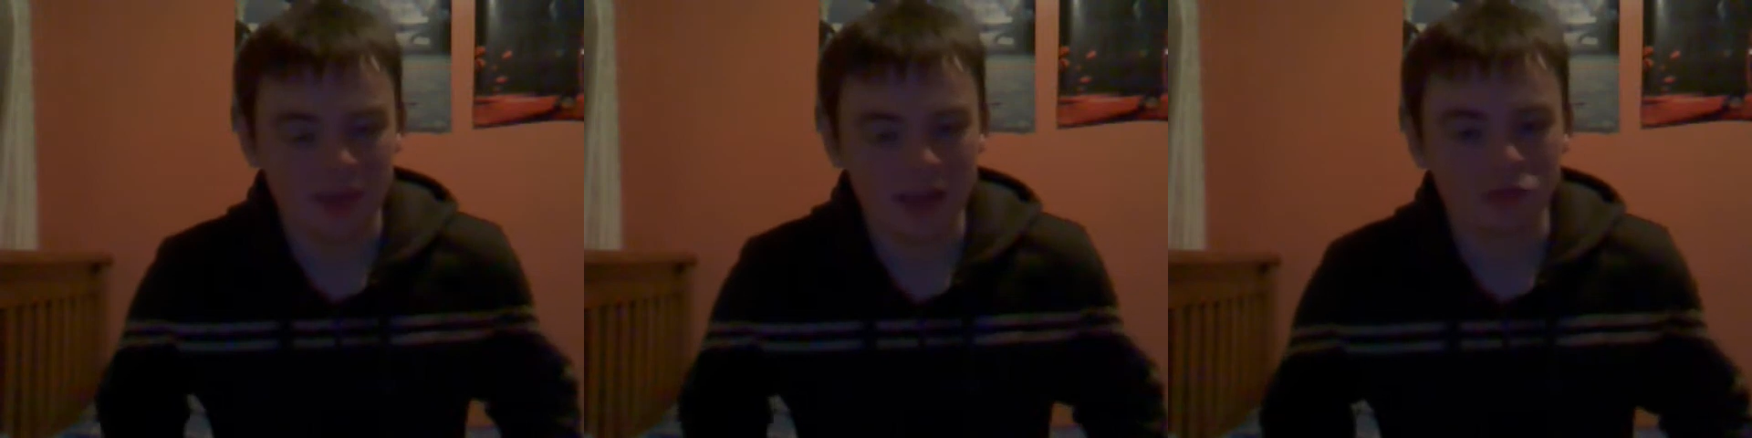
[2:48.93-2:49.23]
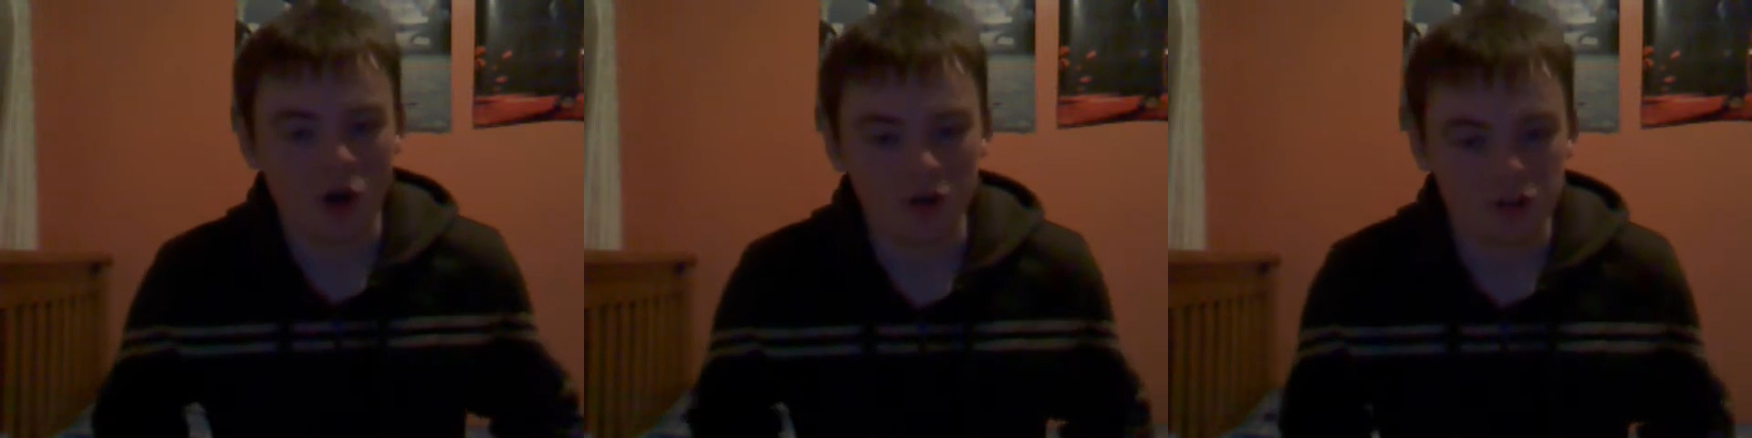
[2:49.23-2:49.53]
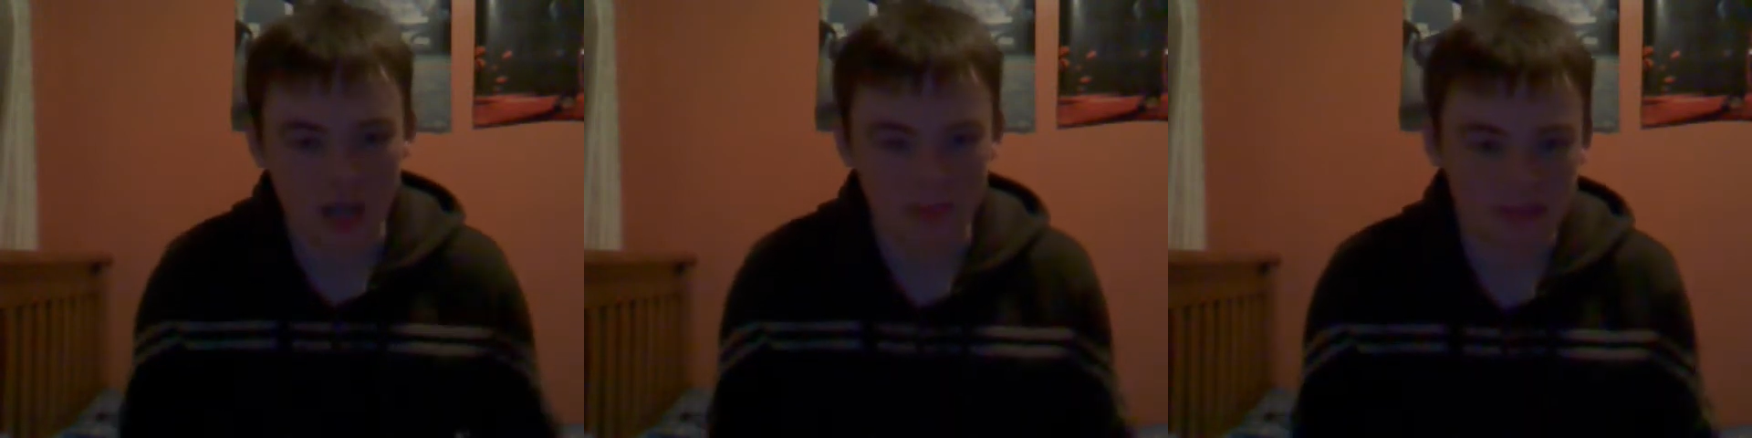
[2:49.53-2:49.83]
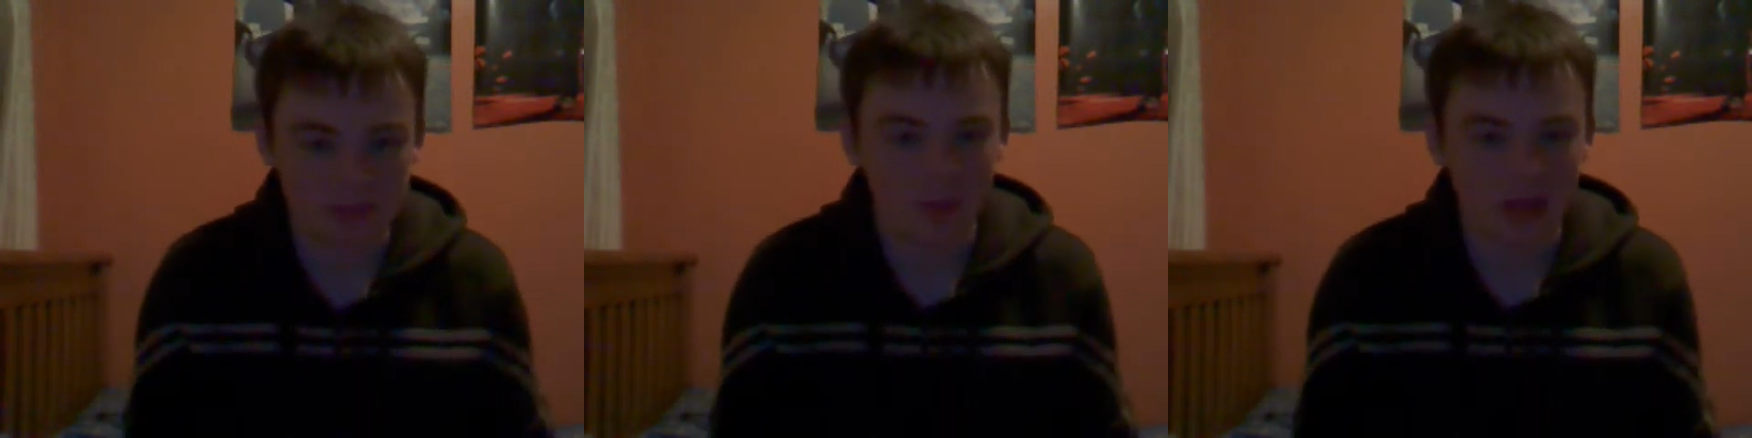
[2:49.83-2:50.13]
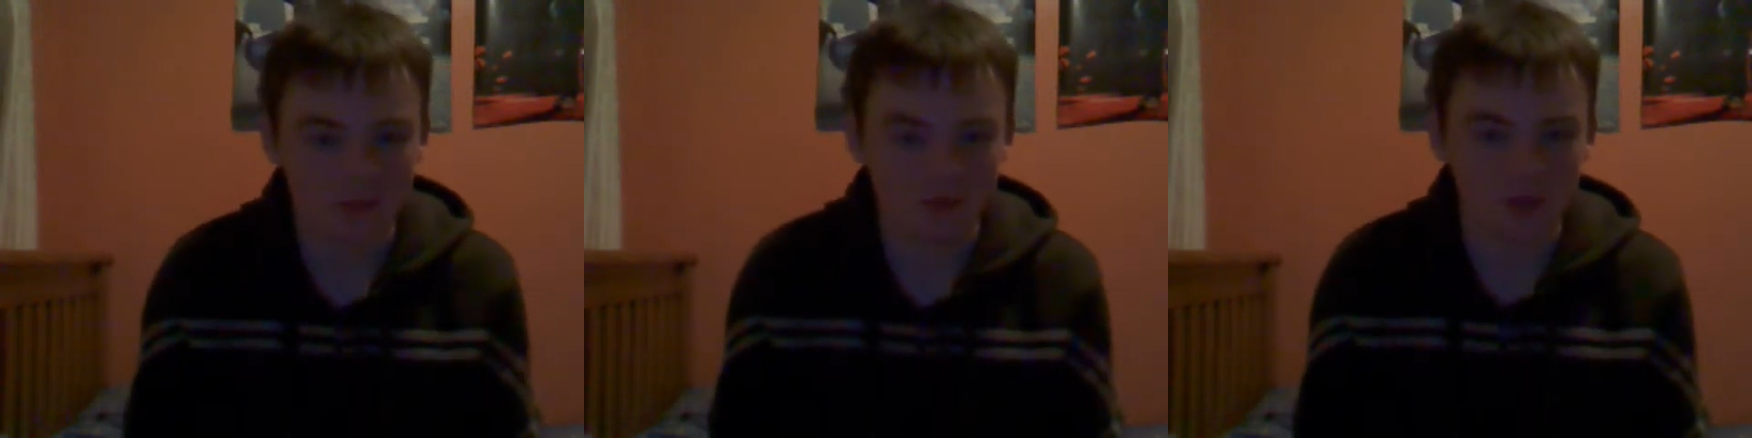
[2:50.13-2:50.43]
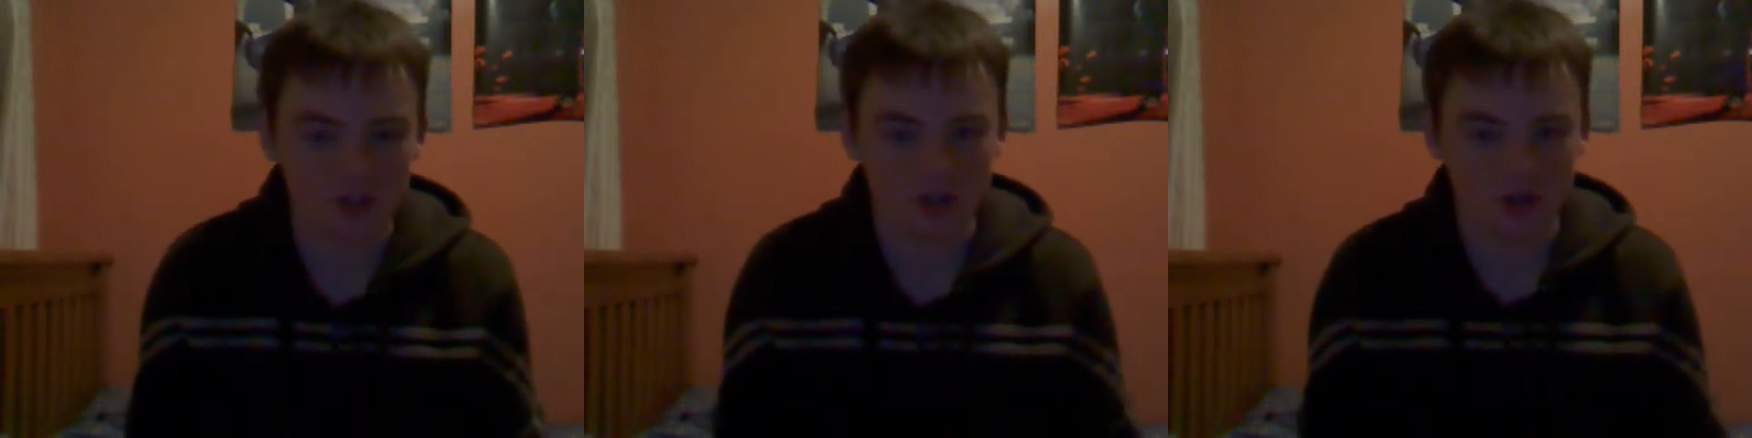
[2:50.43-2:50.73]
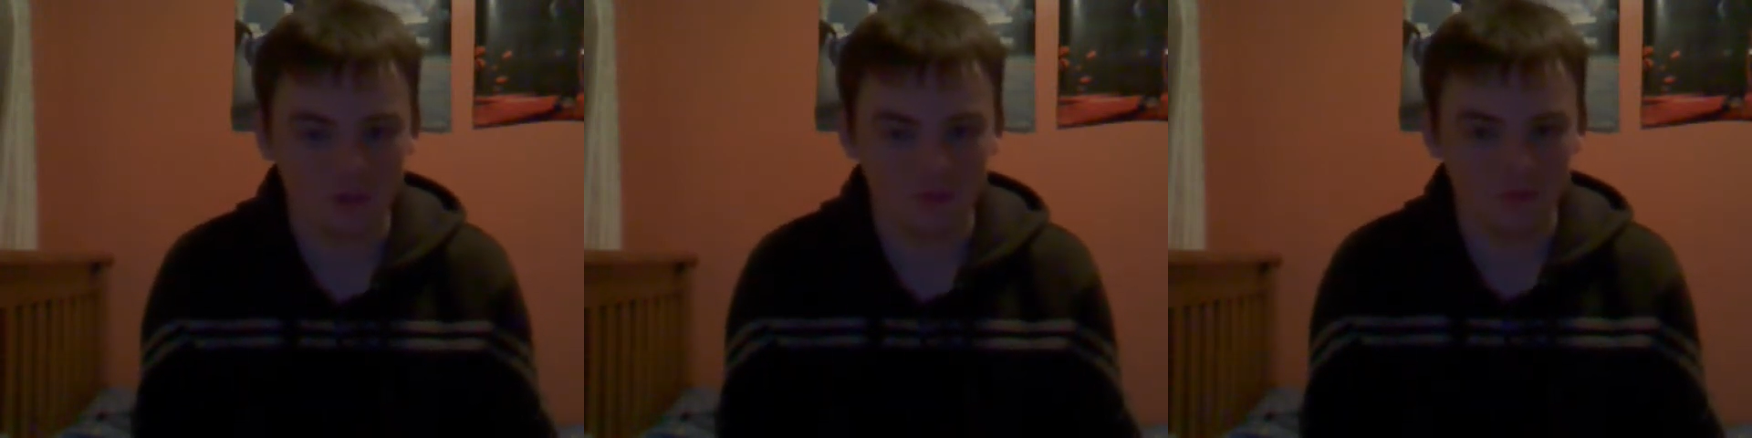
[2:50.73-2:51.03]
take Raw's Championship away from the show."